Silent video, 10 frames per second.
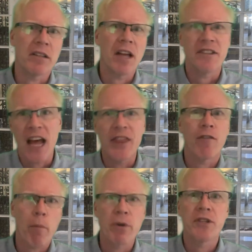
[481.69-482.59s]
A, tenth
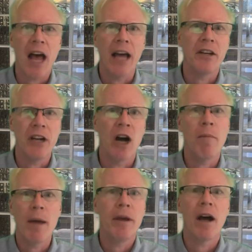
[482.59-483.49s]
of a percent, you know,
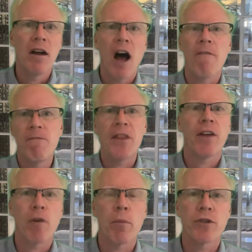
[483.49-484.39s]
maybe a, a, fifth
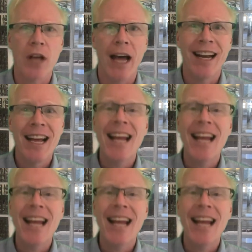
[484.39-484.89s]
of a percent.